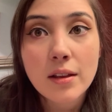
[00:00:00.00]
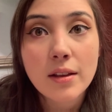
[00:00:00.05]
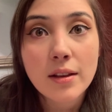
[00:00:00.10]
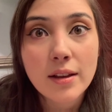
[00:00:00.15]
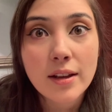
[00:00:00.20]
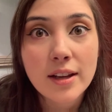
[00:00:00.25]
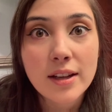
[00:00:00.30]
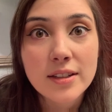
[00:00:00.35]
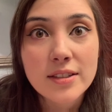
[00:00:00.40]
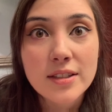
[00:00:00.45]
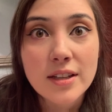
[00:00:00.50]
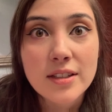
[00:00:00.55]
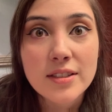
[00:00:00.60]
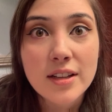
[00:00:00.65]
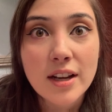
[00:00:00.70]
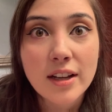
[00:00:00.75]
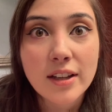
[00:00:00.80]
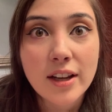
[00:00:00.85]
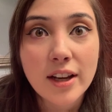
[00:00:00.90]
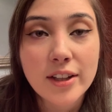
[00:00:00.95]
excess
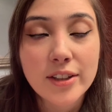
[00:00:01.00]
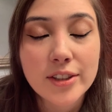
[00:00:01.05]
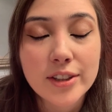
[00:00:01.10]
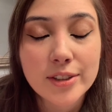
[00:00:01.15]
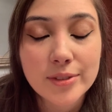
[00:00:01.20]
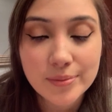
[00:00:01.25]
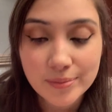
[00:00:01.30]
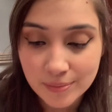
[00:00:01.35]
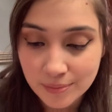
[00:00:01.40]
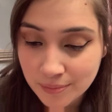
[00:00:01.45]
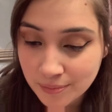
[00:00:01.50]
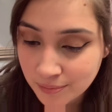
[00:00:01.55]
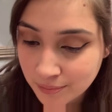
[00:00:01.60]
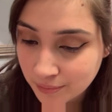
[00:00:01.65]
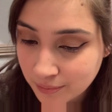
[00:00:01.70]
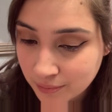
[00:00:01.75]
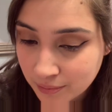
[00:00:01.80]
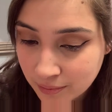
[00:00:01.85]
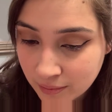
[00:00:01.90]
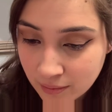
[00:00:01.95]
eyeliner.
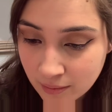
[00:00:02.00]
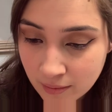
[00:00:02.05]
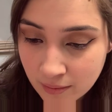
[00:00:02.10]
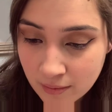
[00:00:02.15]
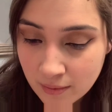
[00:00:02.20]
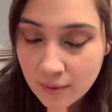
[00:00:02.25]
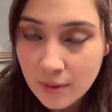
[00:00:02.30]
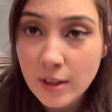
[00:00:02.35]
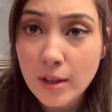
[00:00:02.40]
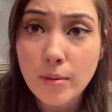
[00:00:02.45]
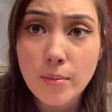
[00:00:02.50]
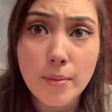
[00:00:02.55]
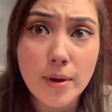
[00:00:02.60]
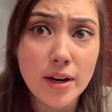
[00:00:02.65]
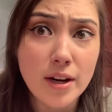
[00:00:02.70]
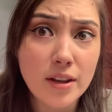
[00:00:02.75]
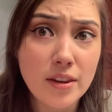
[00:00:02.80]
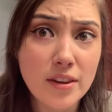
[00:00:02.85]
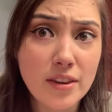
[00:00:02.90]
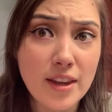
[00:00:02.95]
But
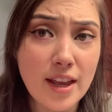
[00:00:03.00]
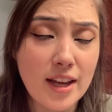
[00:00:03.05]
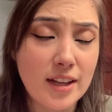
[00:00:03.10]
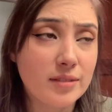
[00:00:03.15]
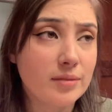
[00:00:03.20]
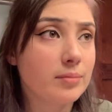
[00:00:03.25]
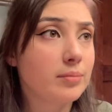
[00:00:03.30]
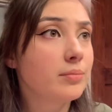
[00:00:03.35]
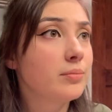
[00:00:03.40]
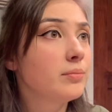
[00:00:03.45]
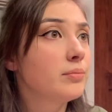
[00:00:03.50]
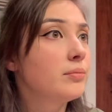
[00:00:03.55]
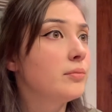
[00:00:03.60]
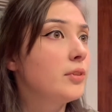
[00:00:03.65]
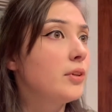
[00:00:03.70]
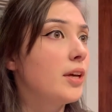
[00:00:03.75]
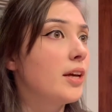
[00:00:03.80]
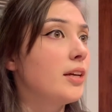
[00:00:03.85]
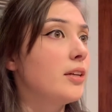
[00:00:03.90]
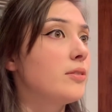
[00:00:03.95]
other than that, you
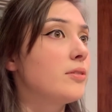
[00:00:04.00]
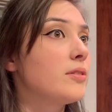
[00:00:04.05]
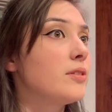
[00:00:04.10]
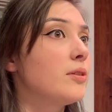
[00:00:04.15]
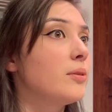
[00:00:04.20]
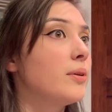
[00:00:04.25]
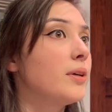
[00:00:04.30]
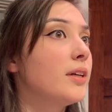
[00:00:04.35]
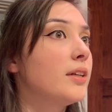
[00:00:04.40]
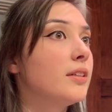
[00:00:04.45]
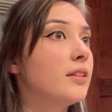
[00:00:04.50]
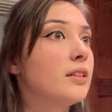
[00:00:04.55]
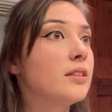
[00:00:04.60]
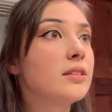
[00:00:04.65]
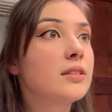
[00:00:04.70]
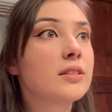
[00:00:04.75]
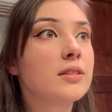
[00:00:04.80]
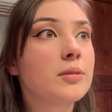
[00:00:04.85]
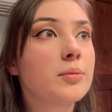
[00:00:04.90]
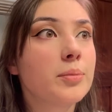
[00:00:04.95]
get used to it and
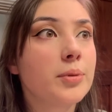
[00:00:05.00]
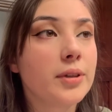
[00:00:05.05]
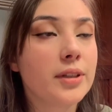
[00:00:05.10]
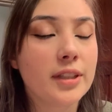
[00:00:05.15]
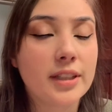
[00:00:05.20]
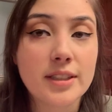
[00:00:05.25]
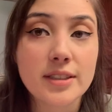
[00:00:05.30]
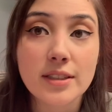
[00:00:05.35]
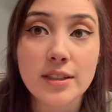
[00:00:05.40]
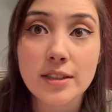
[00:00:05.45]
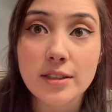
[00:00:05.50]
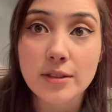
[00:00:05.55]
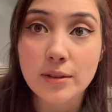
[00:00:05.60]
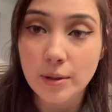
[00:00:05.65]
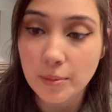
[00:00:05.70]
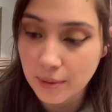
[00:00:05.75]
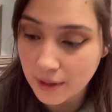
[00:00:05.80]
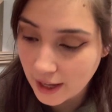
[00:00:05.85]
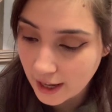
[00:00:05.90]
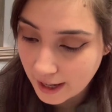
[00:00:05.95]
it's pretty easy to
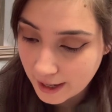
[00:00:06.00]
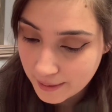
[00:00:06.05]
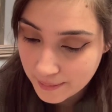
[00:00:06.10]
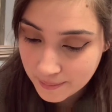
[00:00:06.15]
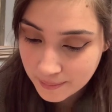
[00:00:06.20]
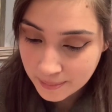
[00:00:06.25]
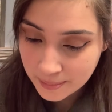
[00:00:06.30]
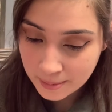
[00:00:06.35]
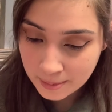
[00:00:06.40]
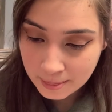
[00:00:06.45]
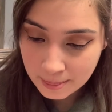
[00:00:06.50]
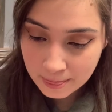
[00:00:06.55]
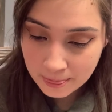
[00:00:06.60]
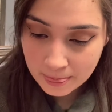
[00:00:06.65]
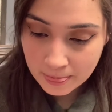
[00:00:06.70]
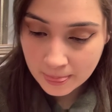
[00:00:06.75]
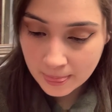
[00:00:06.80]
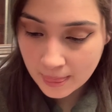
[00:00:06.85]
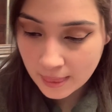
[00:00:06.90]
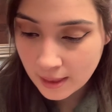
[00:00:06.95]
apply.
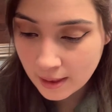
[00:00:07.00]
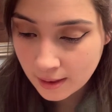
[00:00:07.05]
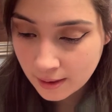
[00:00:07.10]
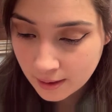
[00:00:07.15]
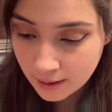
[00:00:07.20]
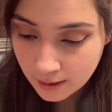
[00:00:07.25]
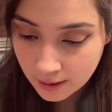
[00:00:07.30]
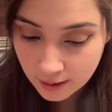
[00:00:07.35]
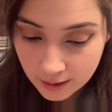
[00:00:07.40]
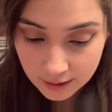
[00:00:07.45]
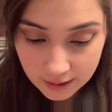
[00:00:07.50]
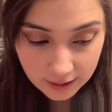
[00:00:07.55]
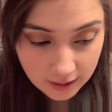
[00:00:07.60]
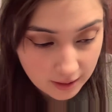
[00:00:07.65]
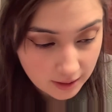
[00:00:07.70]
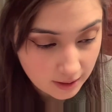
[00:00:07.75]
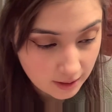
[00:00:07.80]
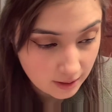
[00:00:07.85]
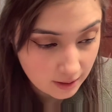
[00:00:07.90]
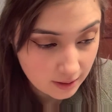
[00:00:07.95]

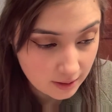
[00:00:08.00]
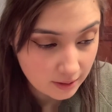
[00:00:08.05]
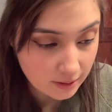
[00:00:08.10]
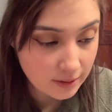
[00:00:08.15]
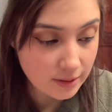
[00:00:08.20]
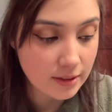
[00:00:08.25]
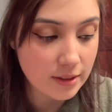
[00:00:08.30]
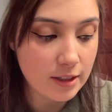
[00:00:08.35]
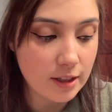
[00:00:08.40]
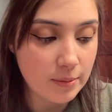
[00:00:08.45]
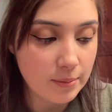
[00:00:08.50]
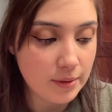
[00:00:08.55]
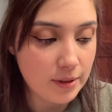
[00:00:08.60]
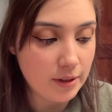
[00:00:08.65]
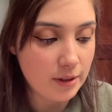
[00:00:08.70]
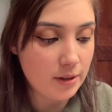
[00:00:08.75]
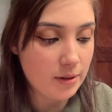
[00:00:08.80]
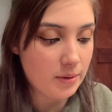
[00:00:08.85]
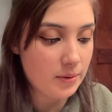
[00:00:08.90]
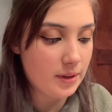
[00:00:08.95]
Next, I'm gonna
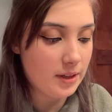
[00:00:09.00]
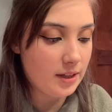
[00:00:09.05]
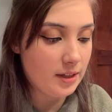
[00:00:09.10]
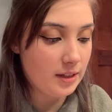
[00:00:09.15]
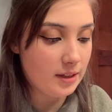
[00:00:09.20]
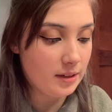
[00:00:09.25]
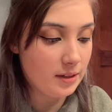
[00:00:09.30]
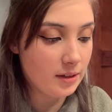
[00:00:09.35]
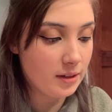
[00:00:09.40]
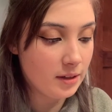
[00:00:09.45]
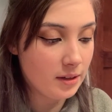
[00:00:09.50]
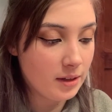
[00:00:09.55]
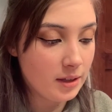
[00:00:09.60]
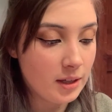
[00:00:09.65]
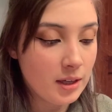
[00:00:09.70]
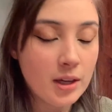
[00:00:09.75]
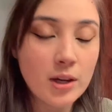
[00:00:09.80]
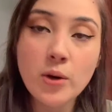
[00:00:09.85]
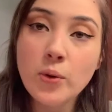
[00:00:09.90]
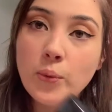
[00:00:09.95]
go in
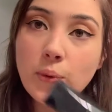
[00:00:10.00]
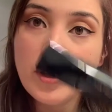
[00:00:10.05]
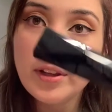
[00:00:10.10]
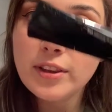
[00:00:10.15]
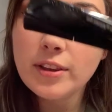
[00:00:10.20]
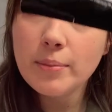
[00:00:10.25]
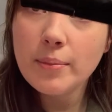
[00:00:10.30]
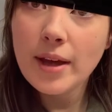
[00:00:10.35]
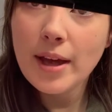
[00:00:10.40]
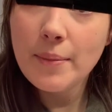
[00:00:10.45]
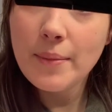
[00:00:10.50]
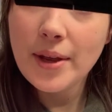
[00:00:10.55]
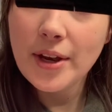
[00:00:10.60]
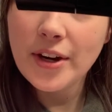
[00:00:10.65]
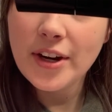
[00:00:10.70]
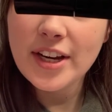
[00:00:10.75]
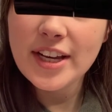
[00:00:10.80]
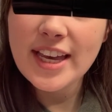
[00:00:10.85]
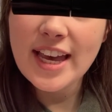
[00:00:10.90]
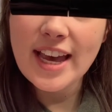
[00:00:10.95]
with my
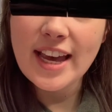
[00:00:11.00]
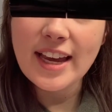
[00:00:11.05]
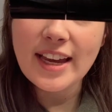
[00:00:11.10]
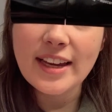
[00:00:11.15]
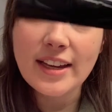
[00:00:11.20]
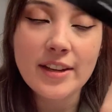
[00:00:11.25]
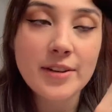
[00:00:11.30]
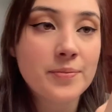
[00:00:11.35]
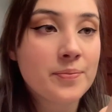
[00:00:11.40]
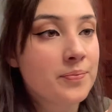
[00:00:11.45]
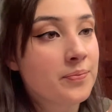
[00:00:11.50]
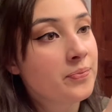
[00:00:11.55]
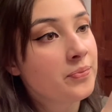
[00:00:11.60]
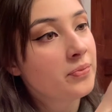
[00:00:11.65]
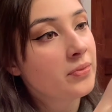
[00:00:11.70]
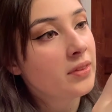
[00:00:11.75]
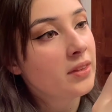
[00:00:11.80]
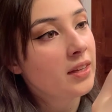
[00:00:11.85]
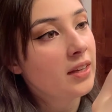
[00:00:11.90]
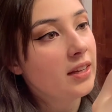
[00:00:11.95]
Mary Kay
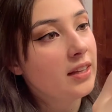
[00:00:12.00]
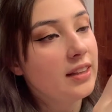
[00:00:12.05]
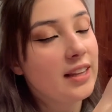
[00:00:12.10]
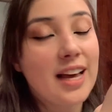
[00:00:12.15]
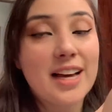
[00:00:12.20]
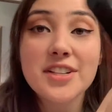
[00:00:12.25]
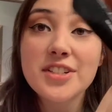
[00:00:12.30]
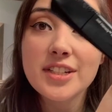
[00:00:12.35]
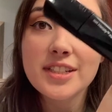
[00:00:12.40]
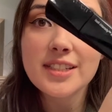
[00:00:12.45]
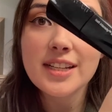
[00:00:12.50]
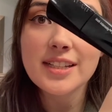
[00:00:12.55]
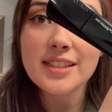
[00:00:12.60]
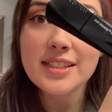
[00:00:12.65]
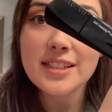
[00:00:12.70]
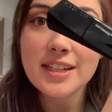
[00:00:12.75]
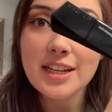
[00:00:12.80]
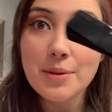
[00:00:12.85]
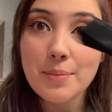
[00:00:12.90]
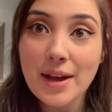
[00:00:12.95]
Lash
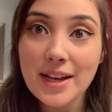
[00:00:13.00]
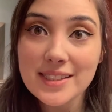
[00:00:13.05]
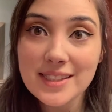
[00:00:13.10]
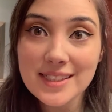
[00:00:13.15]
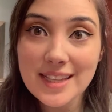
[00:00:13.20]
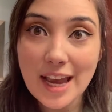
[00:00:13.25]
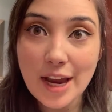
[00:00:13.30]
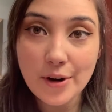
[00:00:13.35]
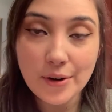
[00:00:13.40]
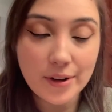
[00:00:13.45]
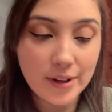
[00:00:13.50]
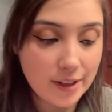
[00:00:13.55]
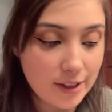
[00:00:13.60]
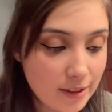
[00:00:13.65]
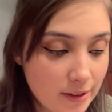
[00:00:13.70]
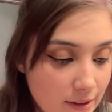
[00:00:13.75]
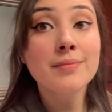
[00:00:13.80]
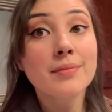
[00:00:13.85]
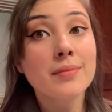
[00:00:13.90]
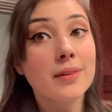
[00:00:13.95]
Intensity Mascara.
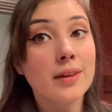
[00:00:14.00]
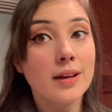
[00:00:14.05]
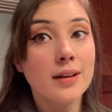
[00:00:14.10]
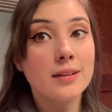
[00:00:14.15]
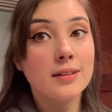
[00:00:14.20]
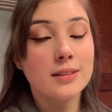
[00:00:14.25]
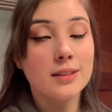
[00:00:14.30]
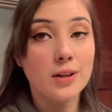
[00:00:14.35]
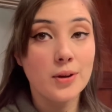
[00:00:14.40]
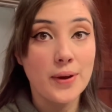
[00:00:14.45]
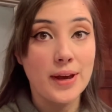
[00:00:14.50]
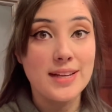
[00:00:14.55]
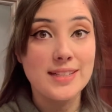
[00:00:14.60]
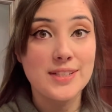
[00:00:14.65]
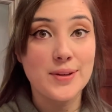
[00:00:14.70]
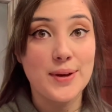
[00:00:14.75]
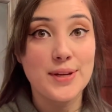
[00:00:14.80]
Okay, so I